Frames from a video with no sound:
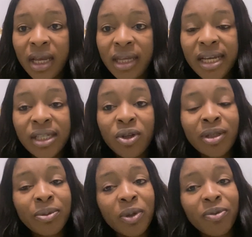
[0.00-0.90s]
There's
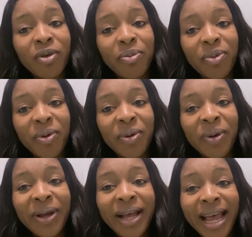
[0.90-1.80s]
hospital for poor
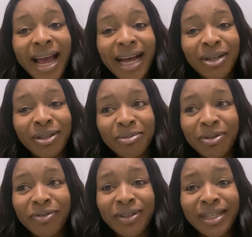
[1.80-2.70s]
and
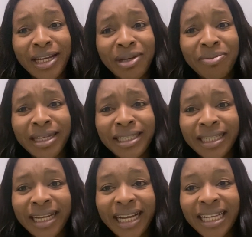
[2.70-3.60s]
hospital for rich. Can you imagine
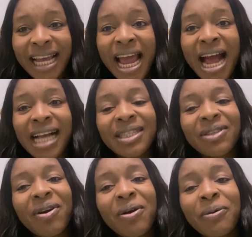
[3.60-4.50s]
that? I
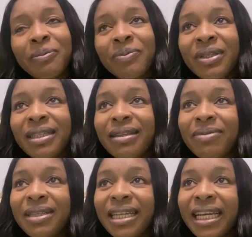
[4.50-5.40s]
saw
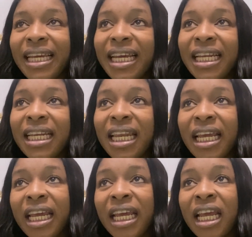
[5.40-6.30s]
something again in
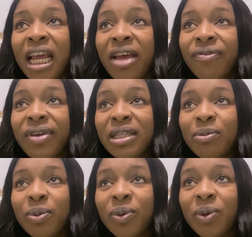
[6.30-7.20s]
a
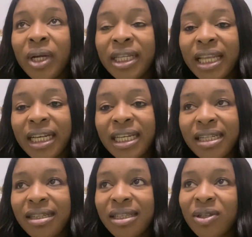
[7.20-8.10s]
Facebook that there is
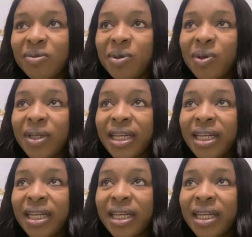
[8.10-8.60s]
this hospital in